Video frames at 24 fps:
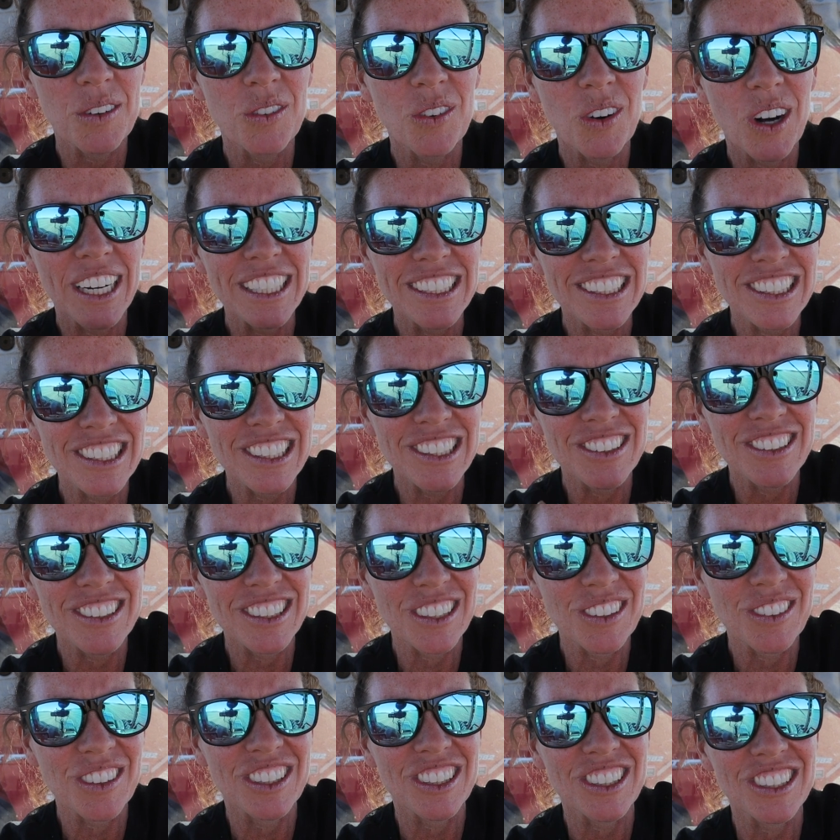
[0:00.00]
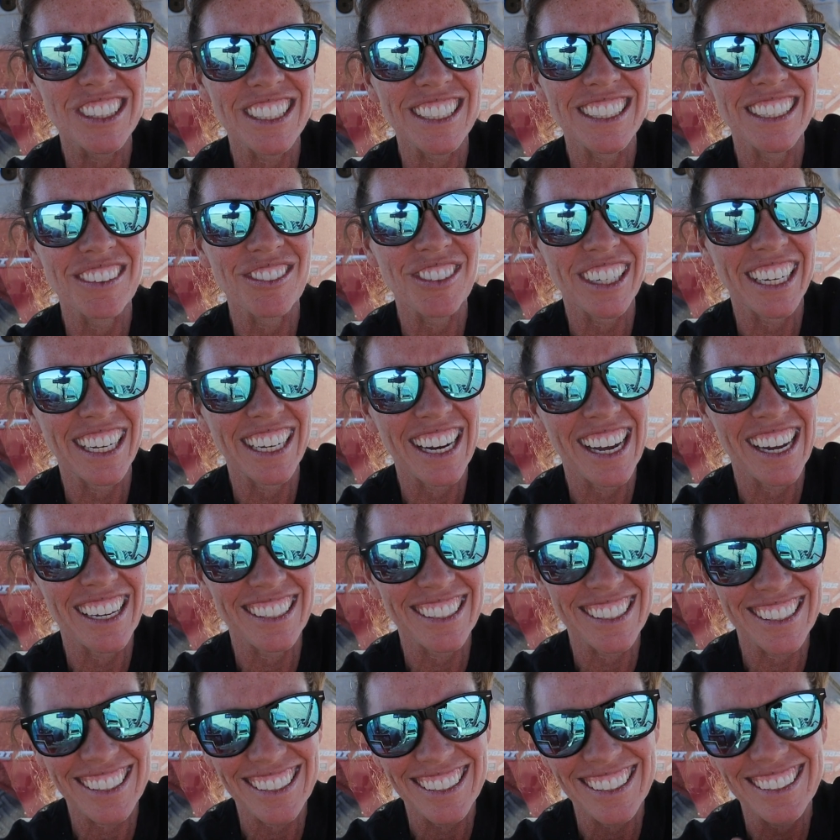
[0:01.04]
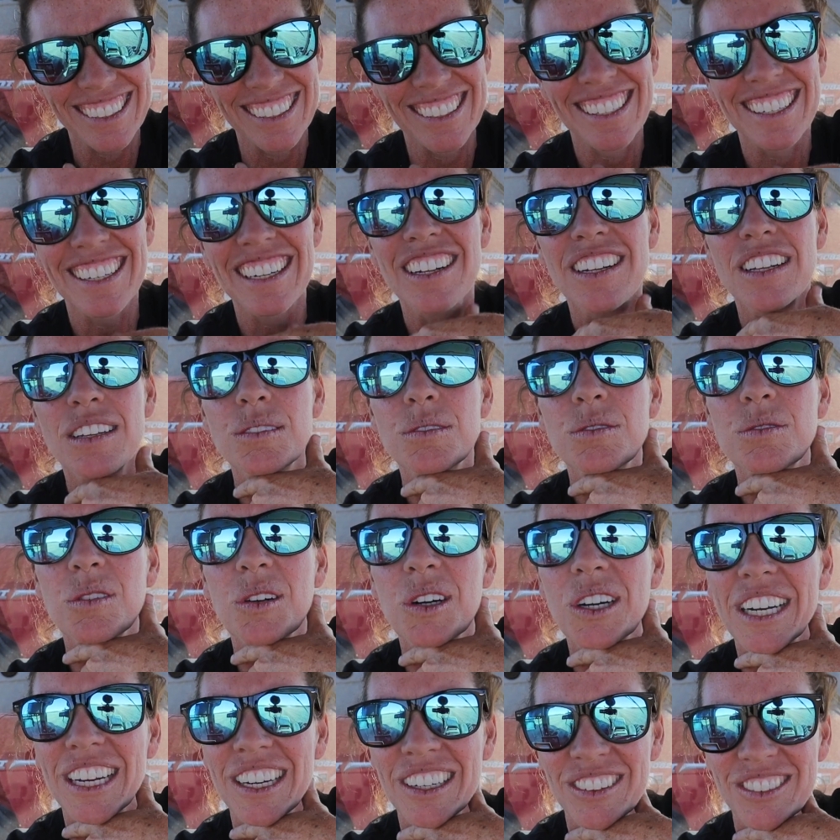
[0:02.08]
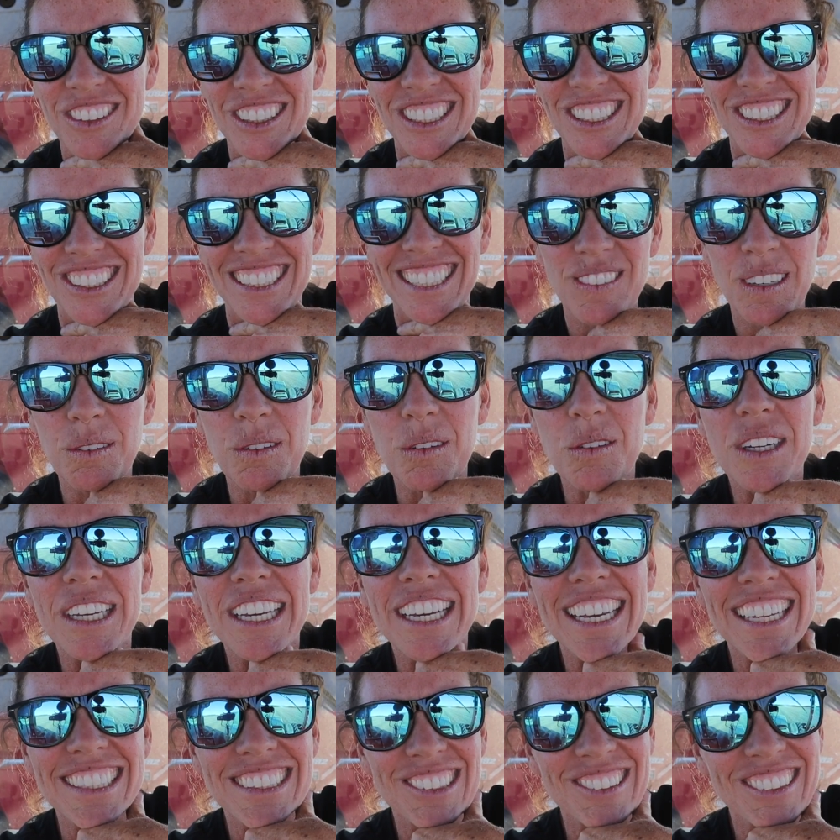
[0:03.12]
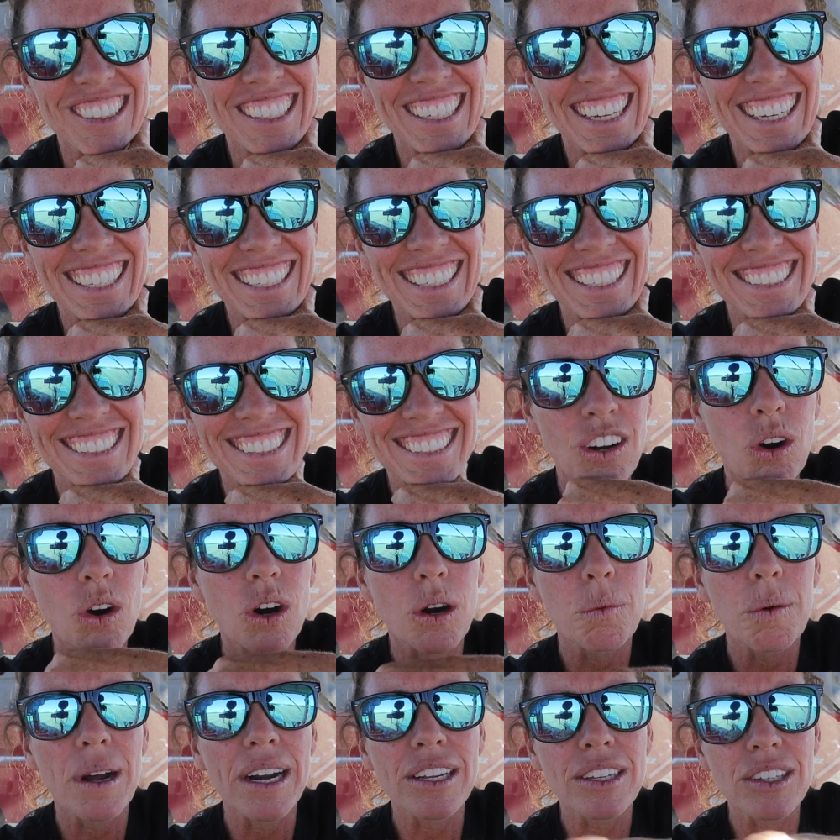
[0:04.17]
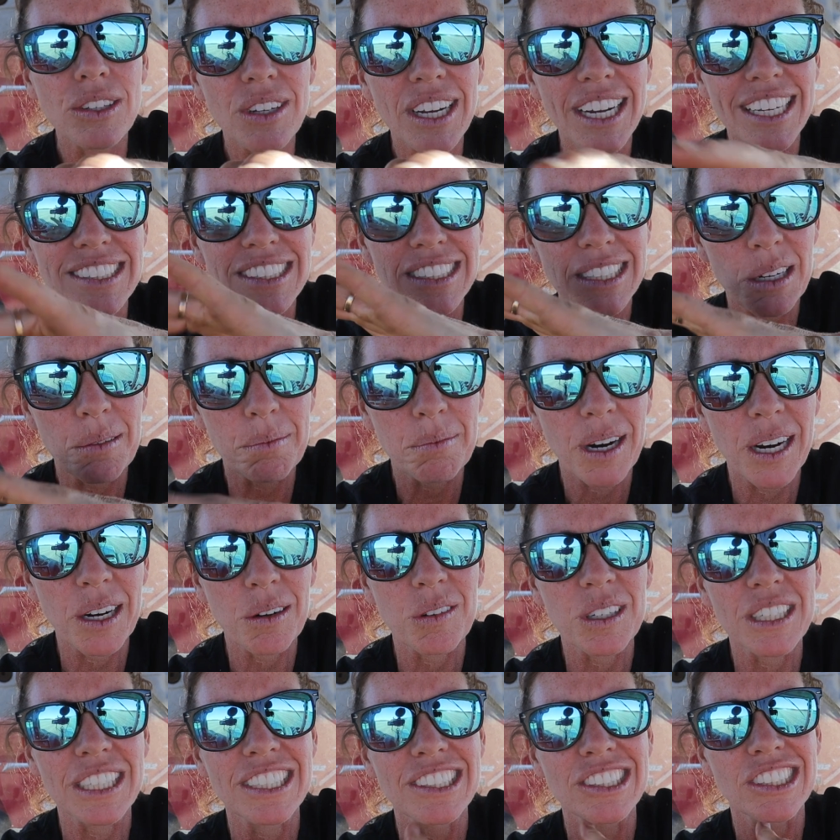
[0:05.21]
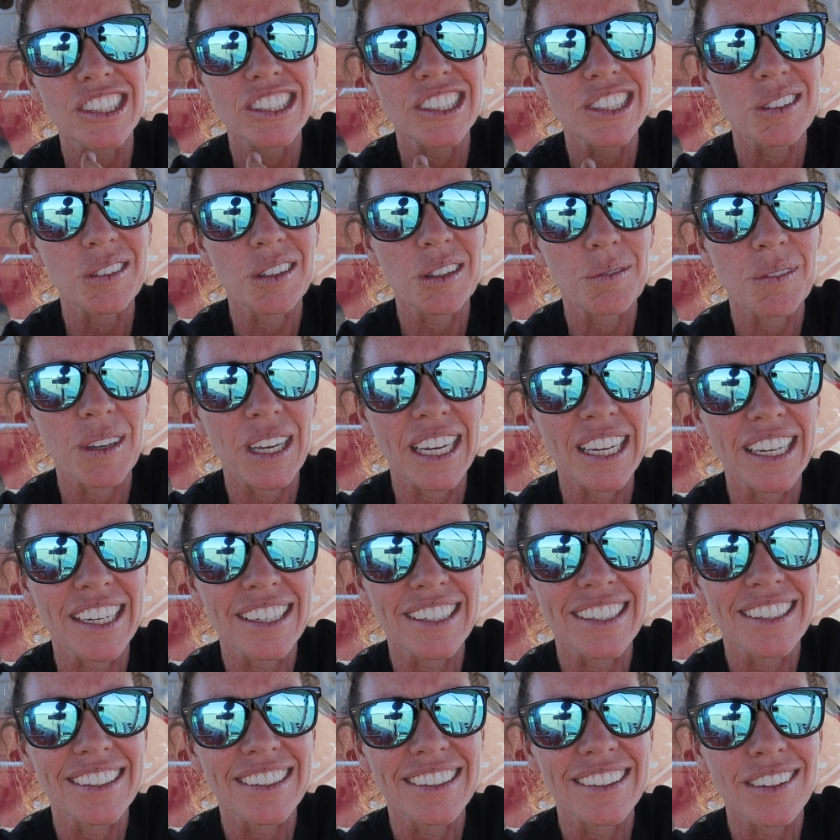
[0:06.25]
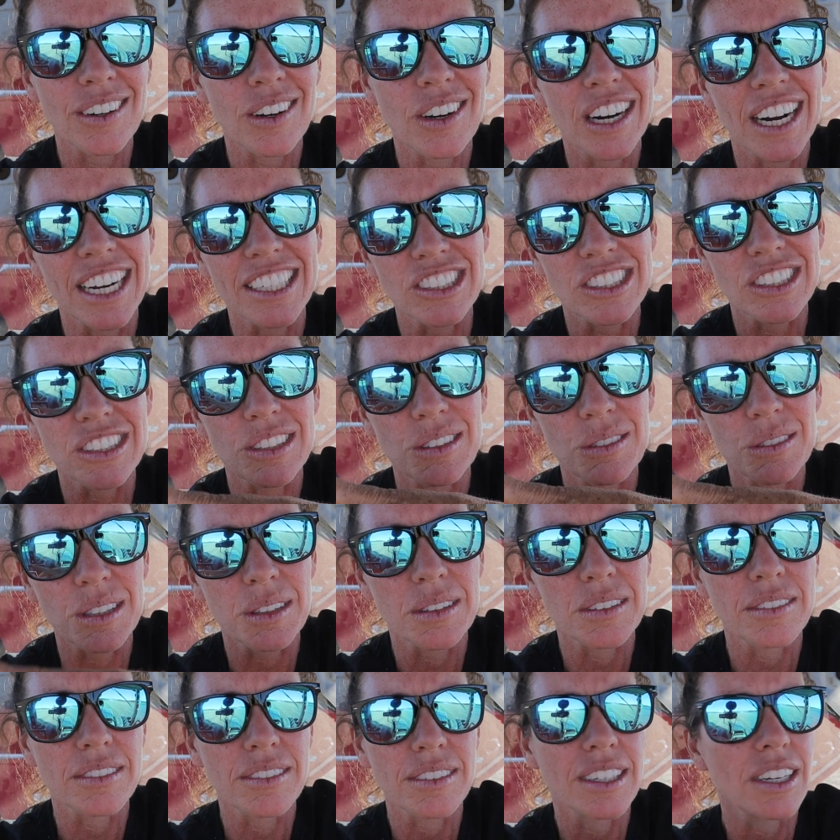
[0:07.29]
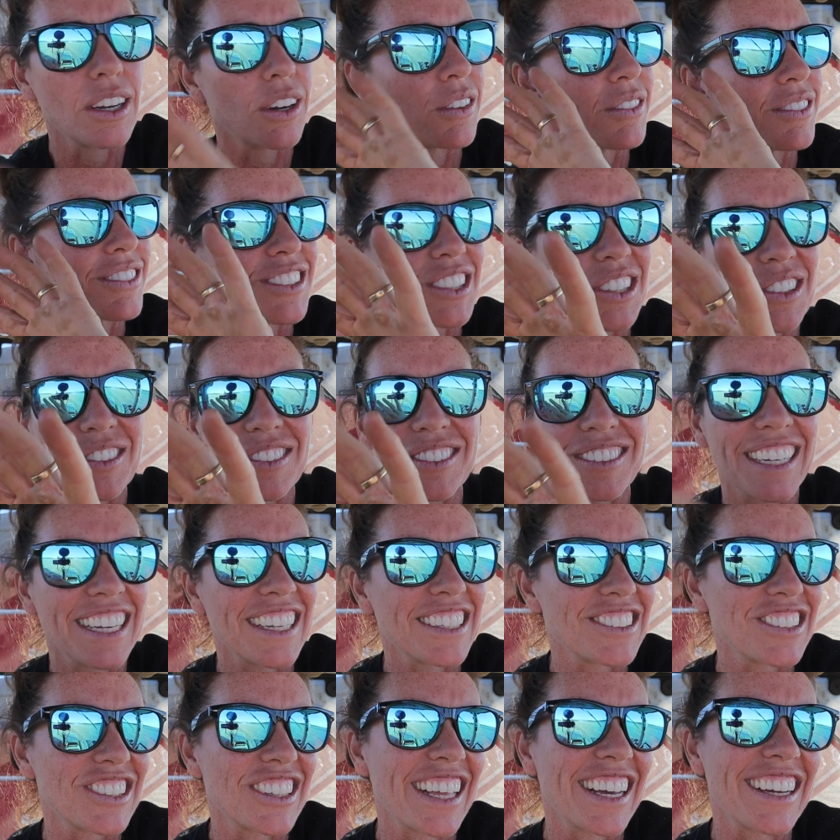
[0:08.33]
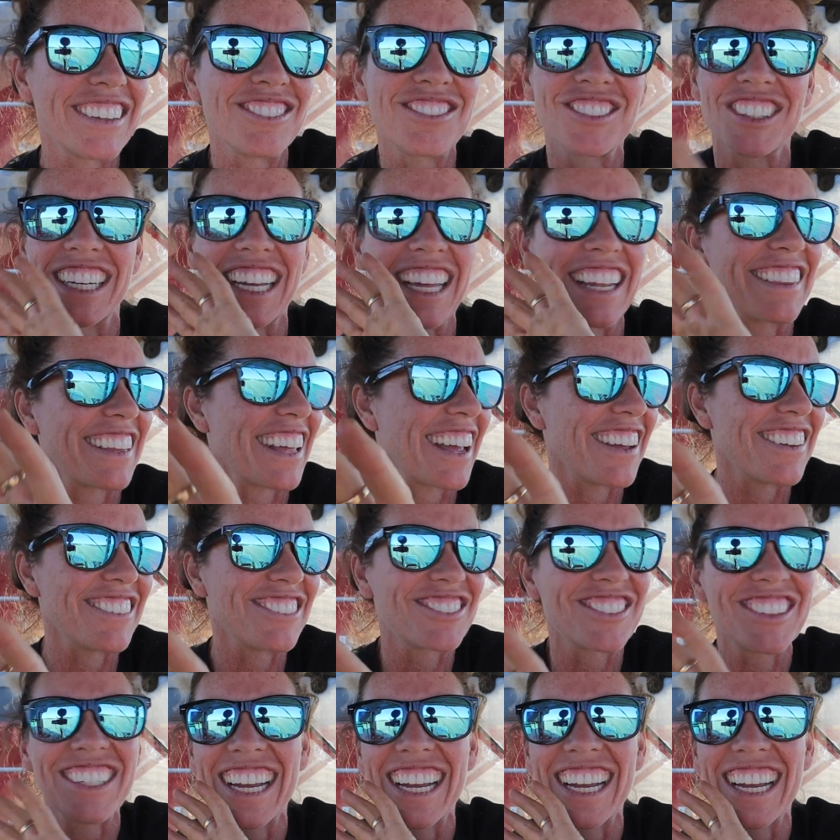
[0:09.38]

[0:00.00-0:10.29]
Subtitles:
What do you do with your significant other for an anniversary? Maybe we can get some good ideas. Or why don't you guys tell Mark what he should do with me? Or I should do with, no, don't answer that. Forget that.